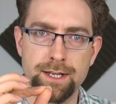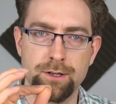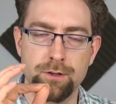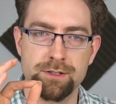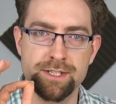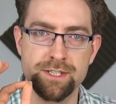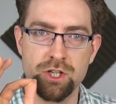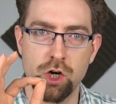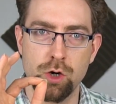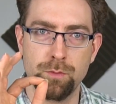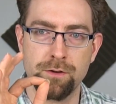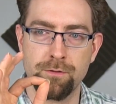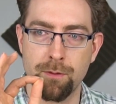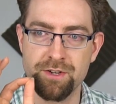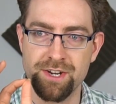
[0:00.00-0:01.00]
like your scope
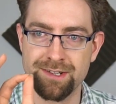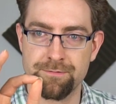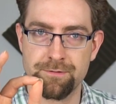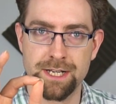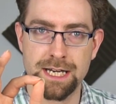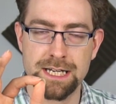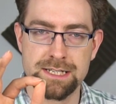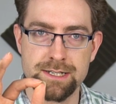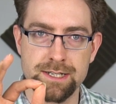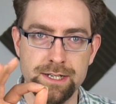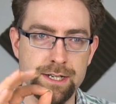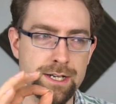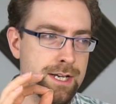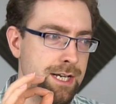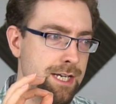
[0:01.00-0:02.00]
of objective
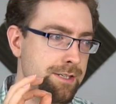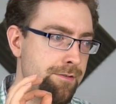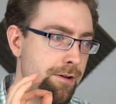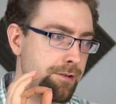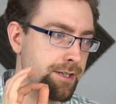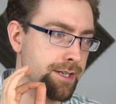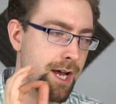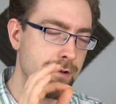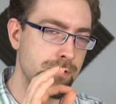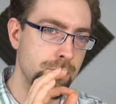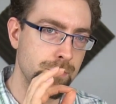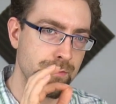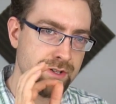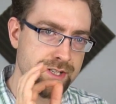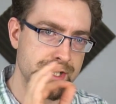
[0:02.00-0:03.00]
reality is very narrow
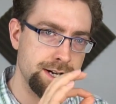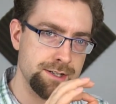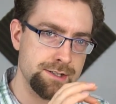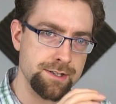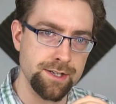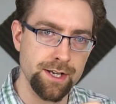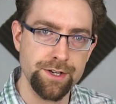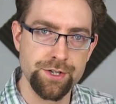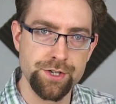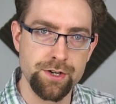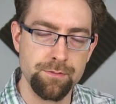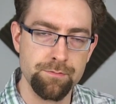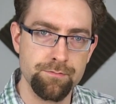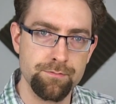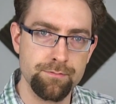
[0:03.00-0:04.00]
and precise in
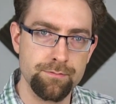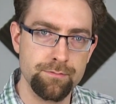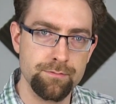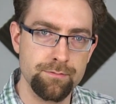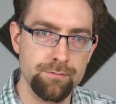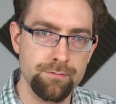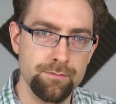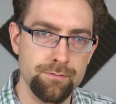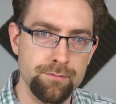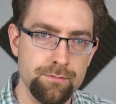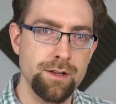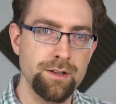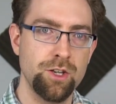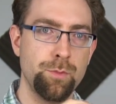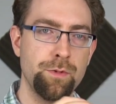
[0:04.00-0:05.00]
nature?
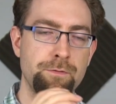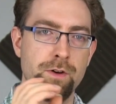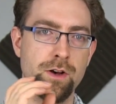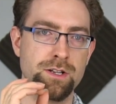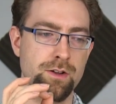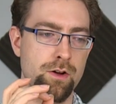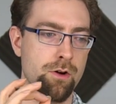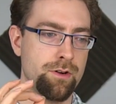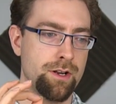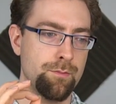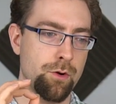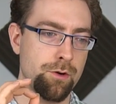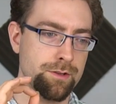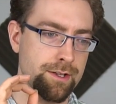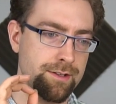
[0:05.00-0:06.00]
Do you prefer to hone in
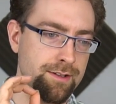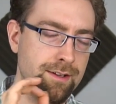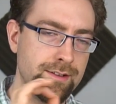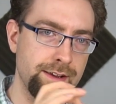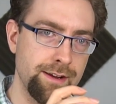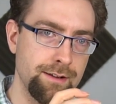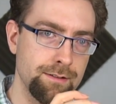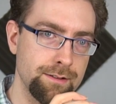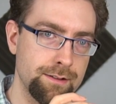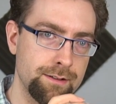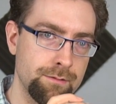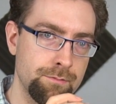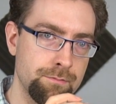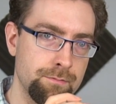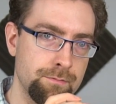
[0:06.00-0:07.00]
more on the
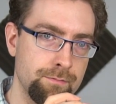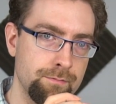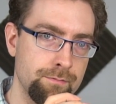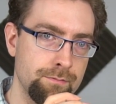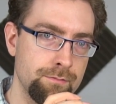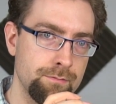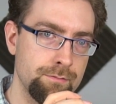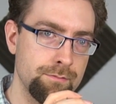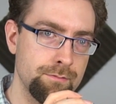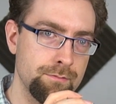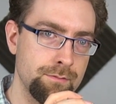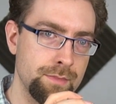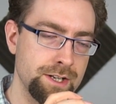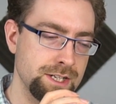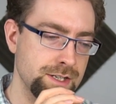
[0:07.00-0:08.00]
details
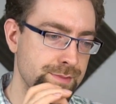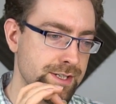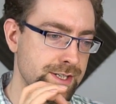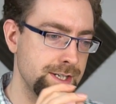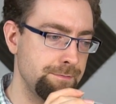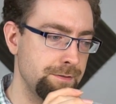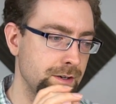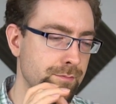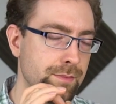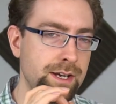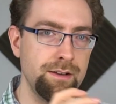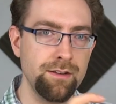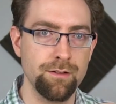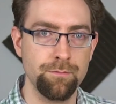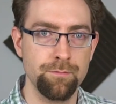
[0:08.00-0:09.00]
and a specific
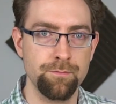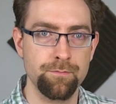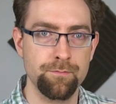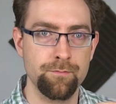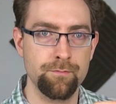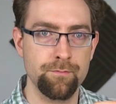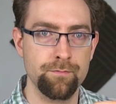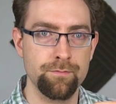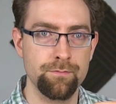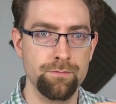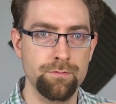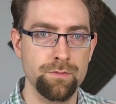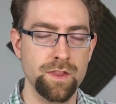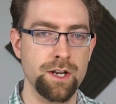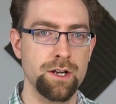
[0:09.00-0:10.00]
medium
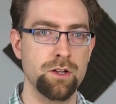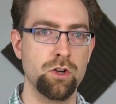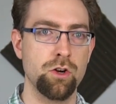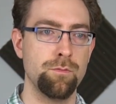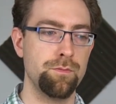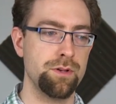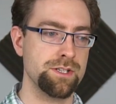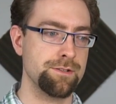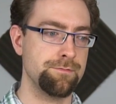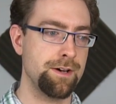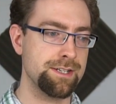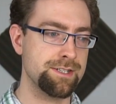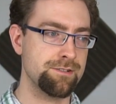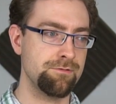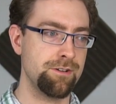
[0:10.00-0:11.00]
than encompass a
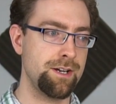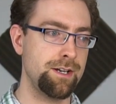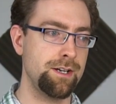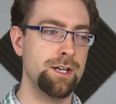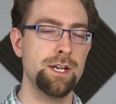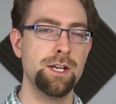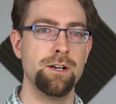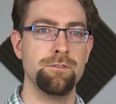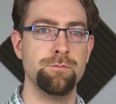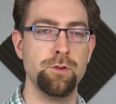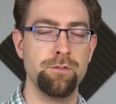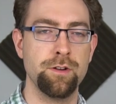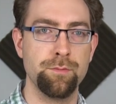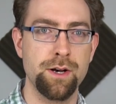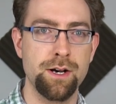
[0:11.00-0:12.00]
vast array of
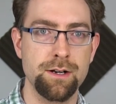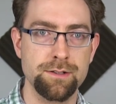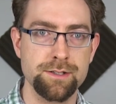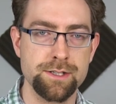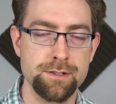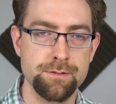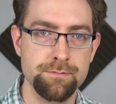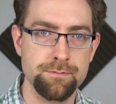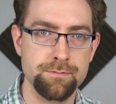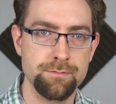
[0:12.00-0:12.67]
moving parts?